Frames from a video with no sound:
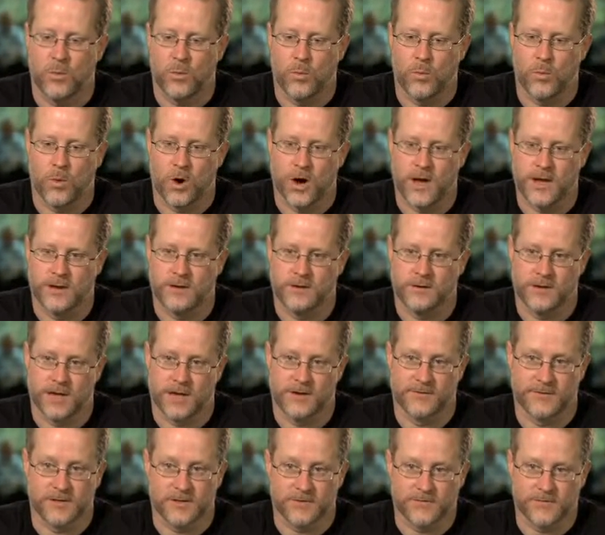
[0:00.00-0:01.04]
One
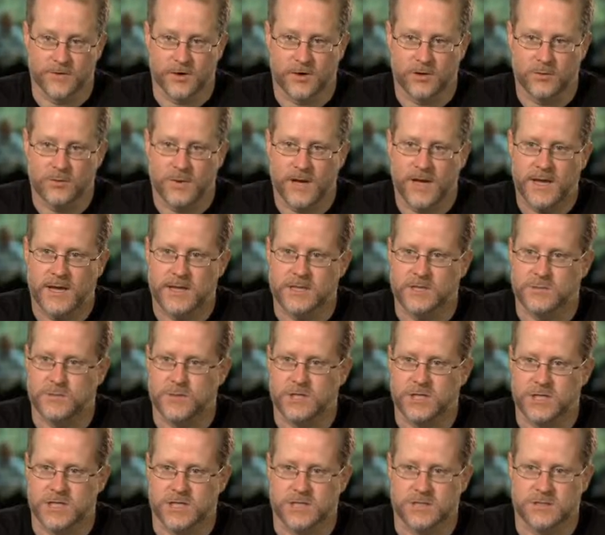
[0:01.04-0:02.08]
kind of the default way is we
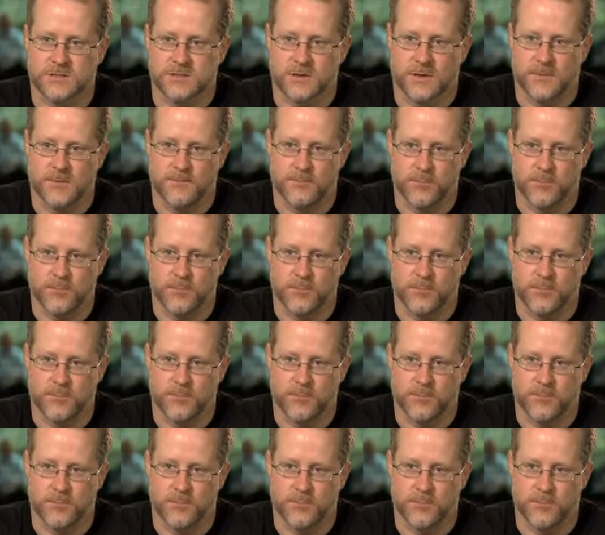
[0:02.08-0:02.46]
just